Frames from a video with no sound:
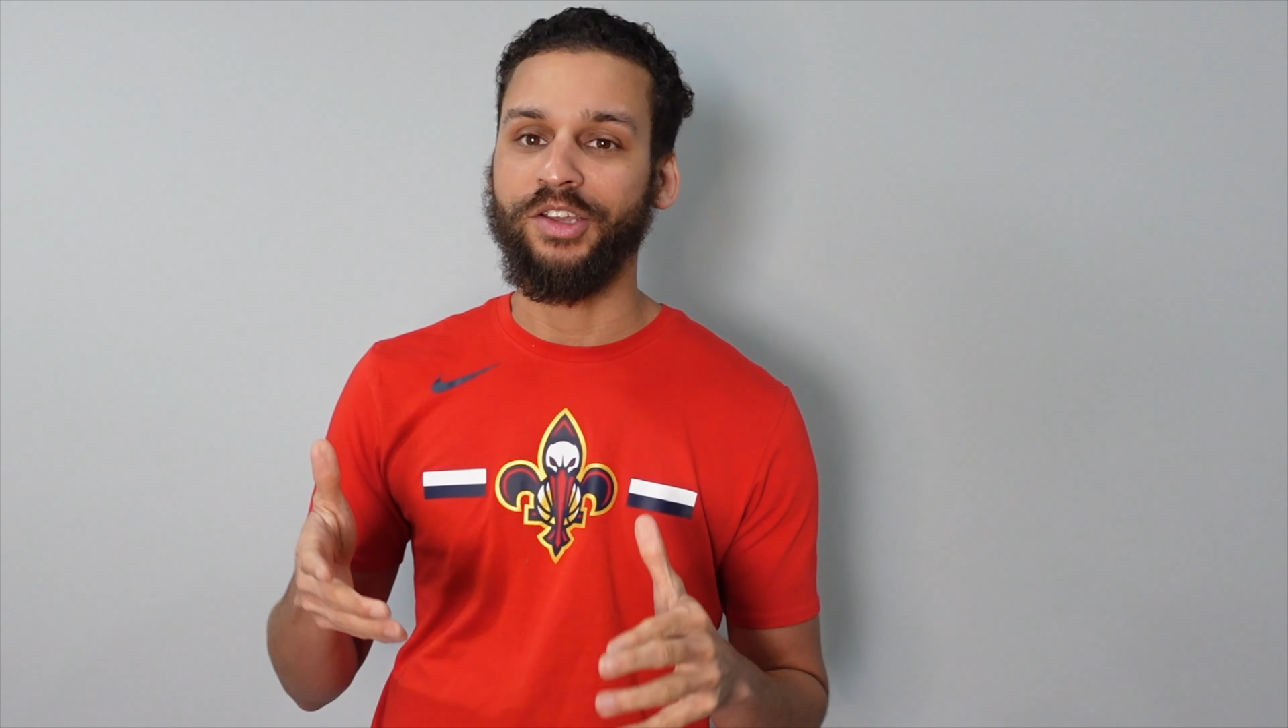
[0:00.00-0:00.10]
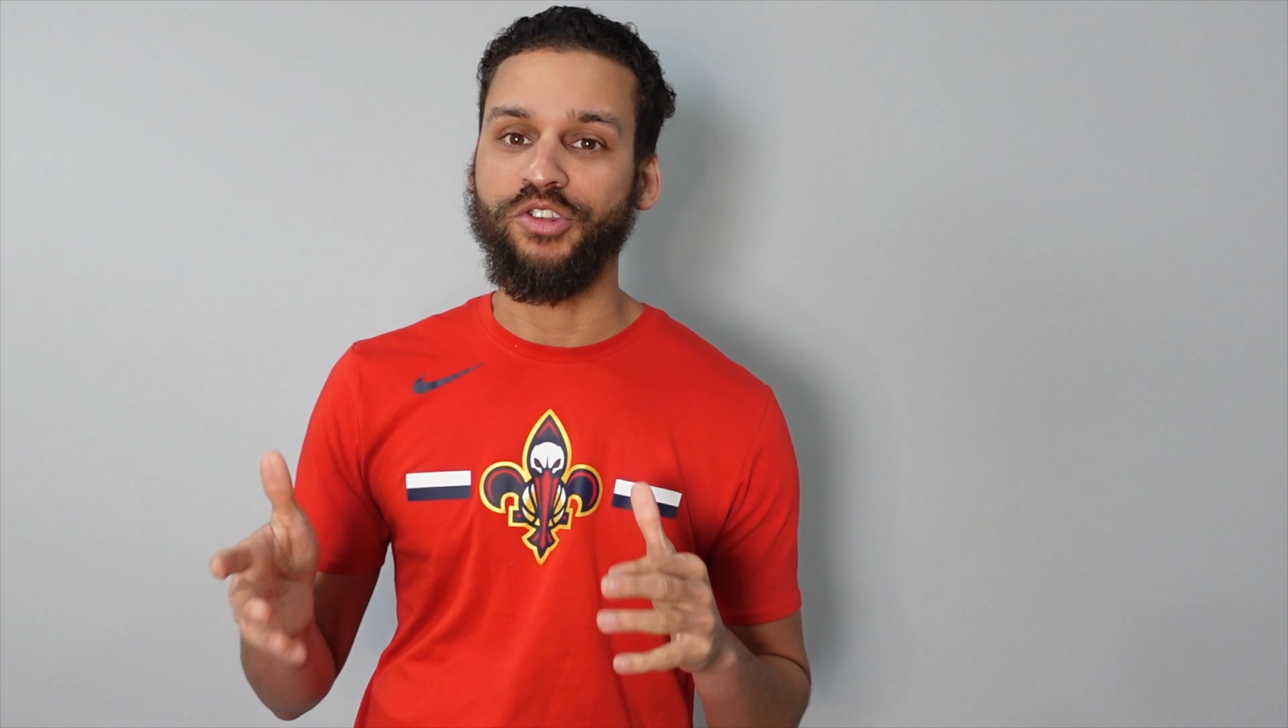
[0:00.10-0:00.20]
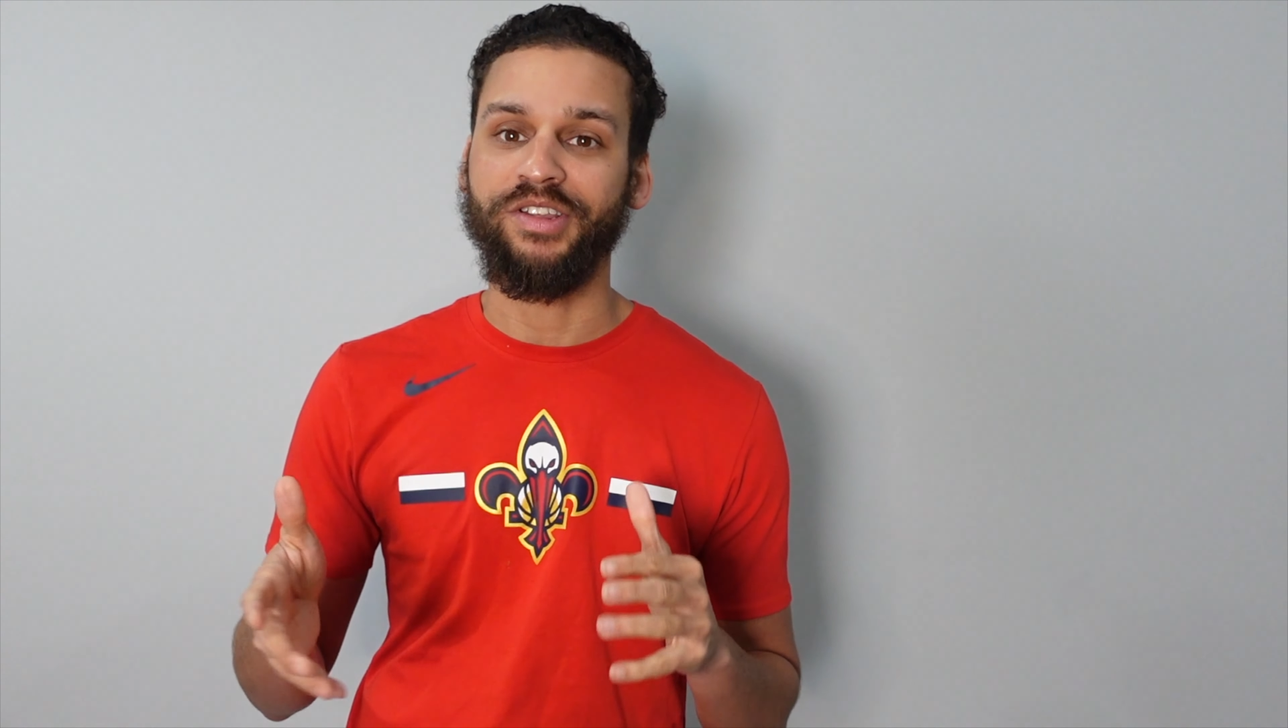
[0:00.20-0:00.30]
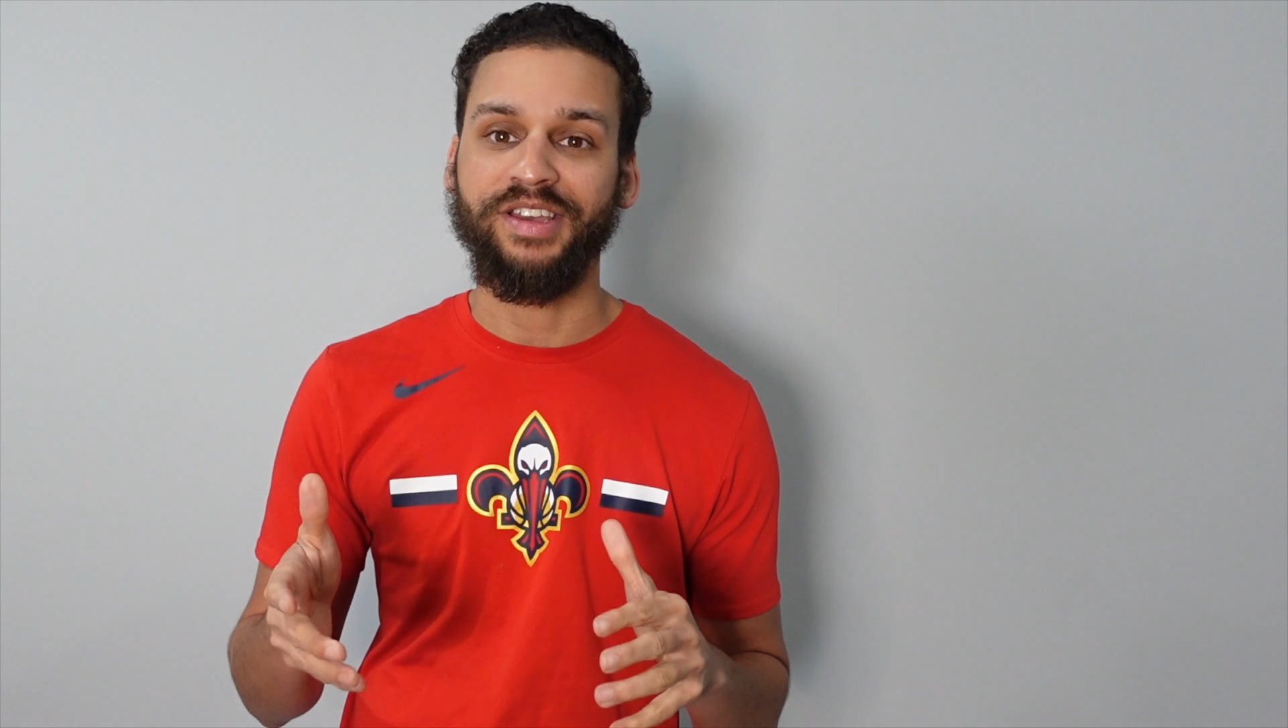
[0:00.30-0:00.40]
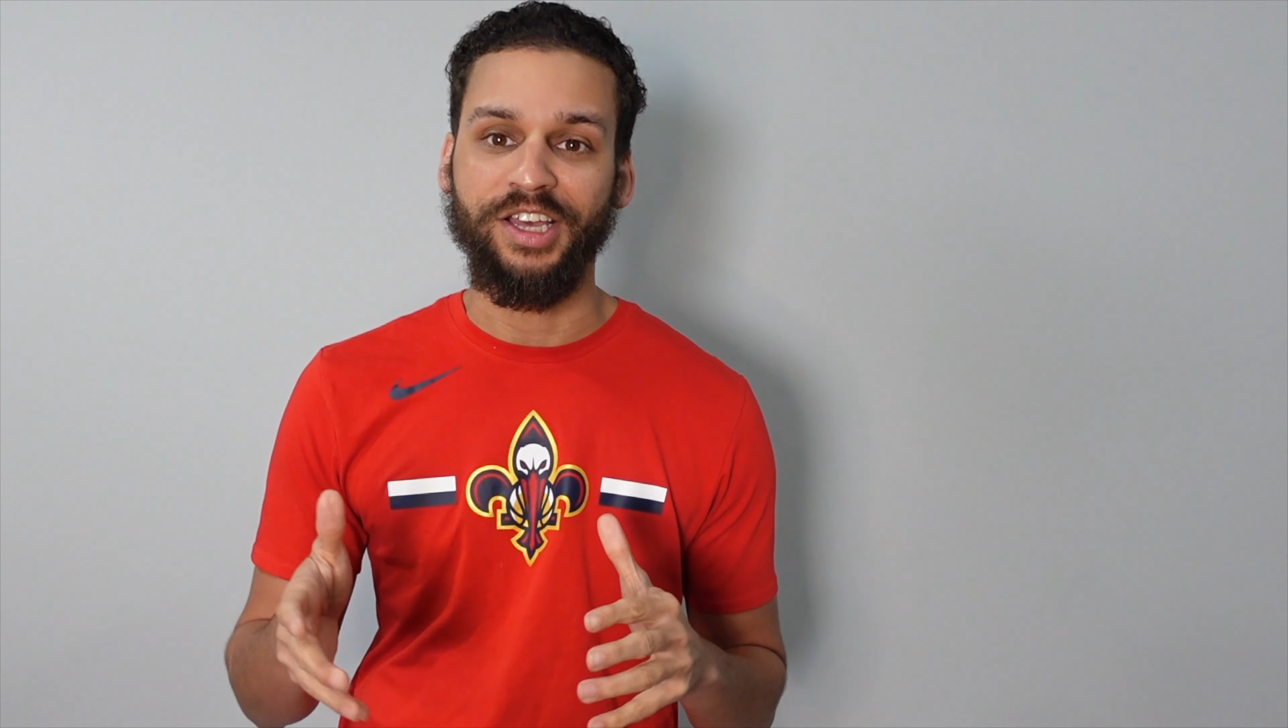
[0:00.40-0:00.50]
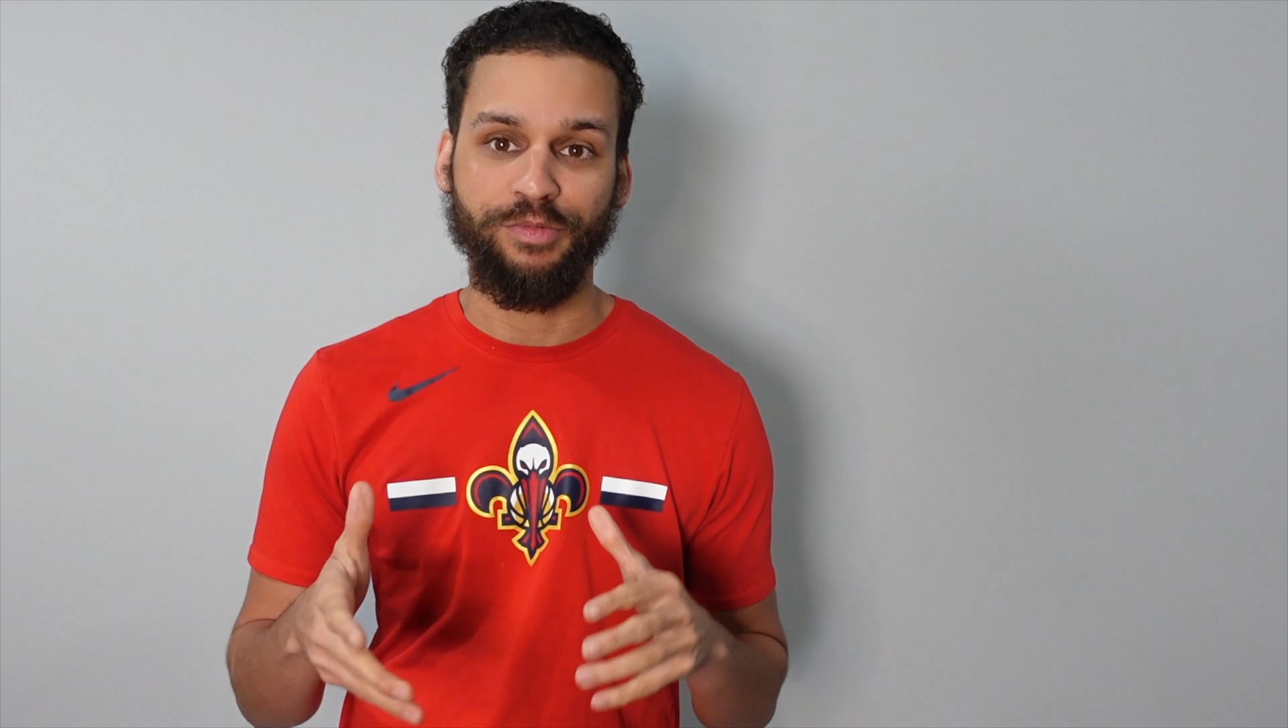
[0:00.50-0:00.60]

usually says